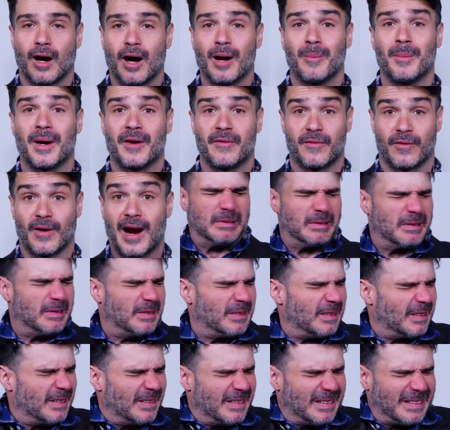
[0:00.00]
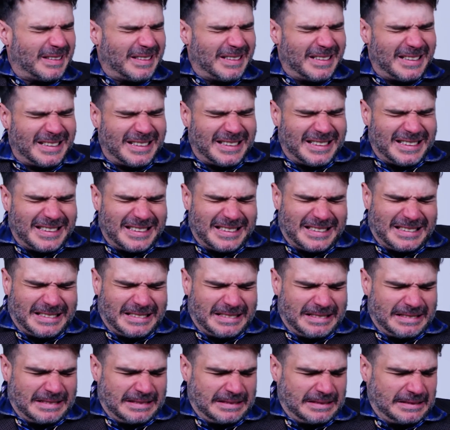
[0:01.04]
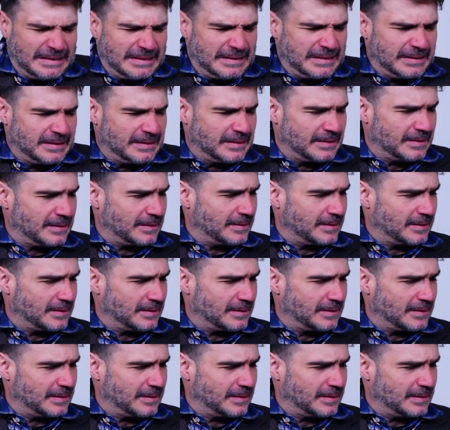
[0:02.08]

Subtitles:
on my fries and called it a Cleveland poutine.